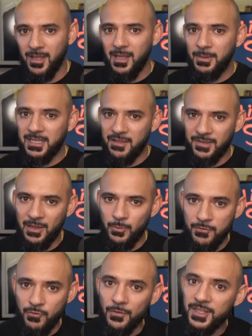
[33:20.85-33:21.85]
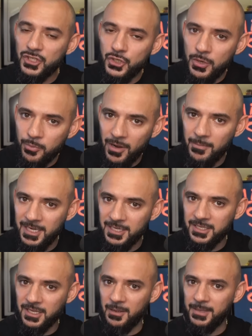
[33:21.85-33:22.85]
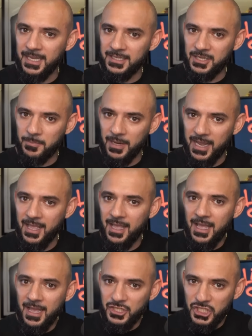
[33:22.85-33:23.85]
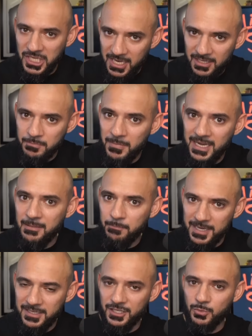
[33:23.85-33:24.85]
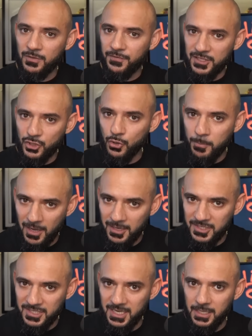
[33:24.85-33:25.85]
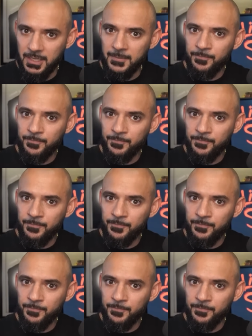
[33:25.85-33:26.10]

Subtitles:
But given that you've got this new prime minister coming into play and she's meaning business with fiscal policy,